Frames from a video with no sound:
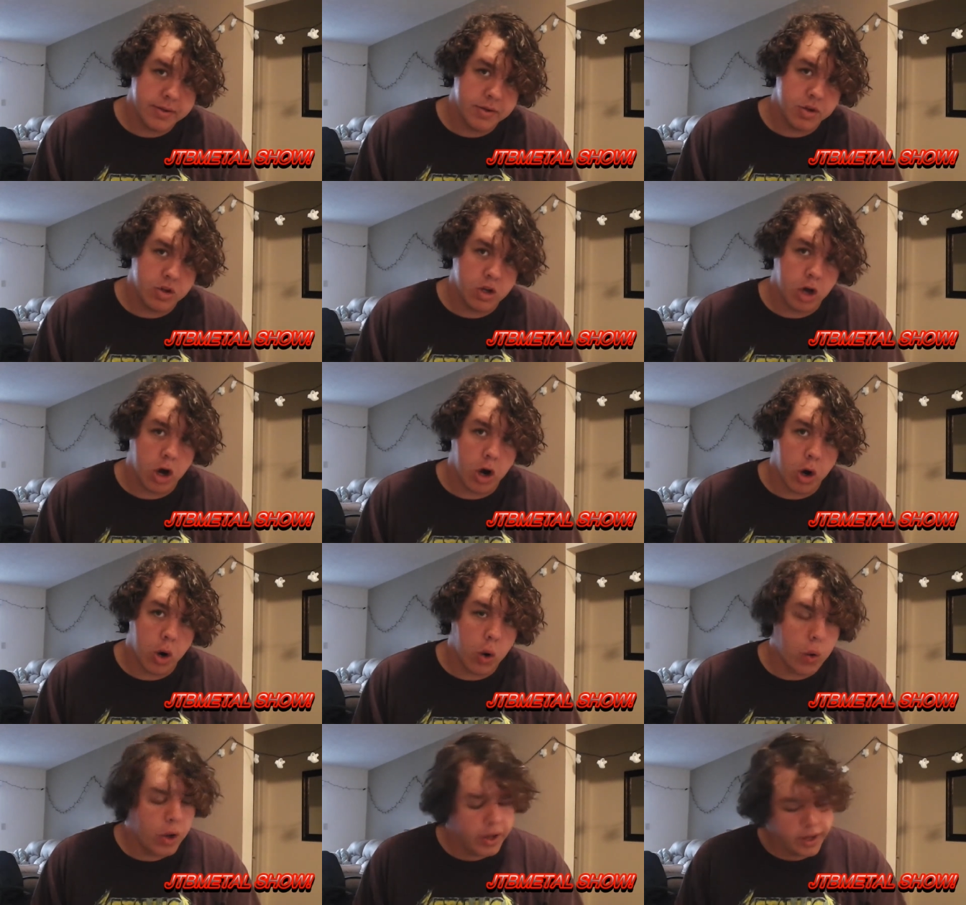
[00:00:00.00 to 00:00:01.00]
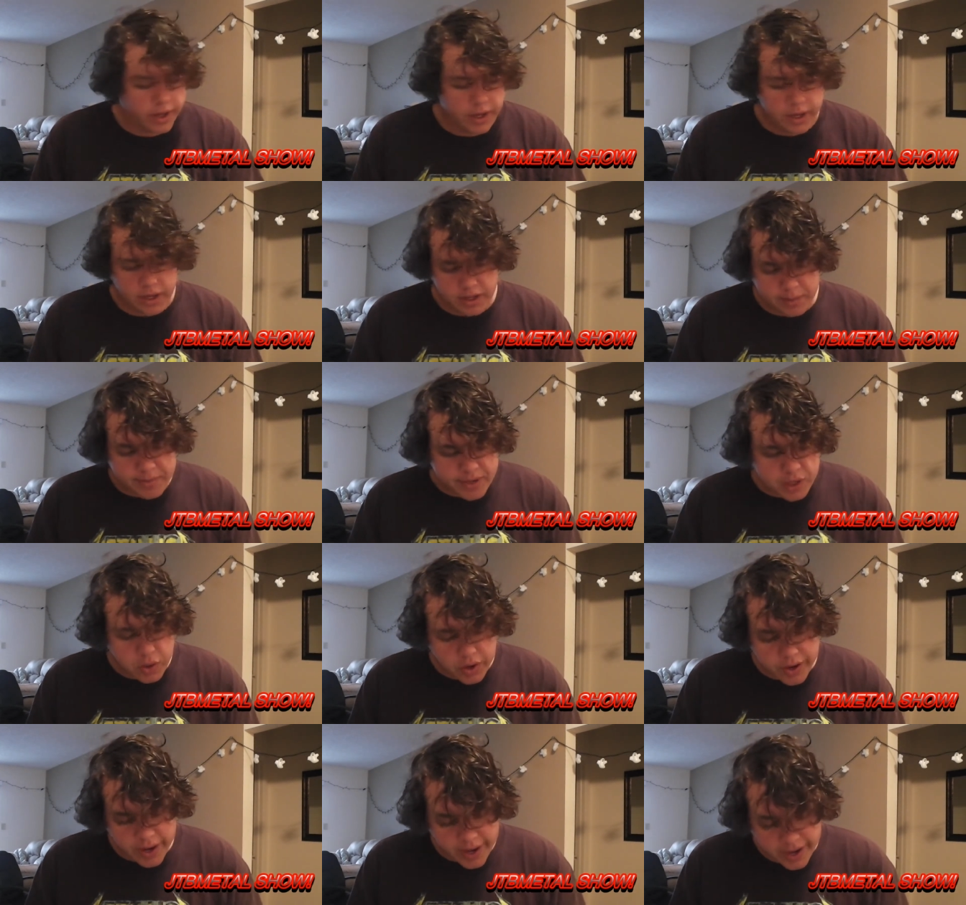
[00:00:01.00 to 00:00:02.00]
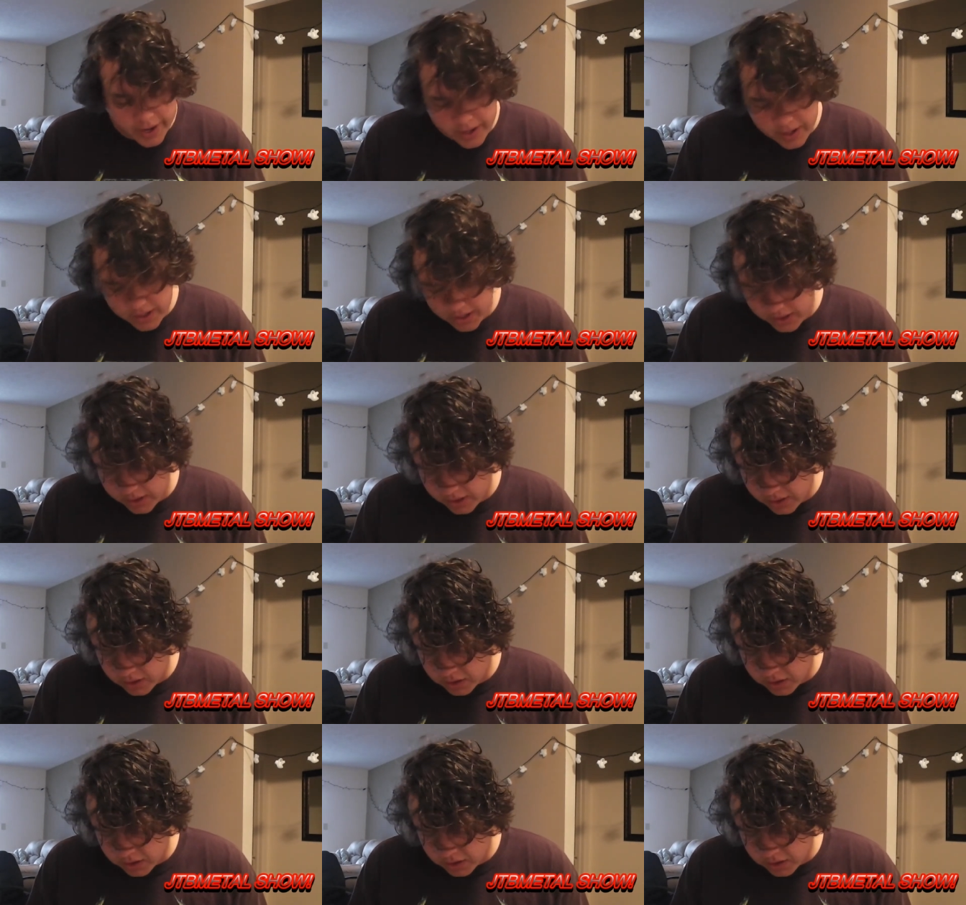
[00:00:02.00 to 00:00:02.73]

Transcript: So let me go ahead and